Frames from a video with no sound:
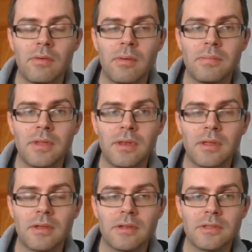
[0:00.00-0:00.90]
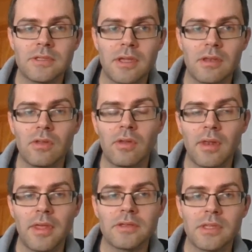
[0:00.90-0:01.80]
obtaining consent
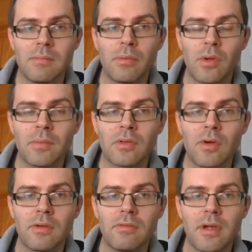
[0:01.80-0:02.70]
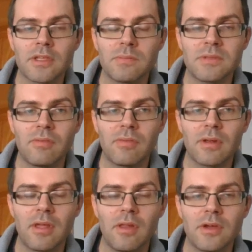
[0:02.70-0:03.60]
unless the employment contract
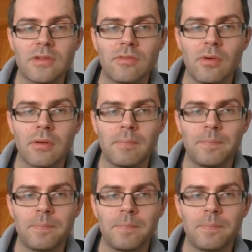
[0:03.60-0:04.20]
specifically allows for it.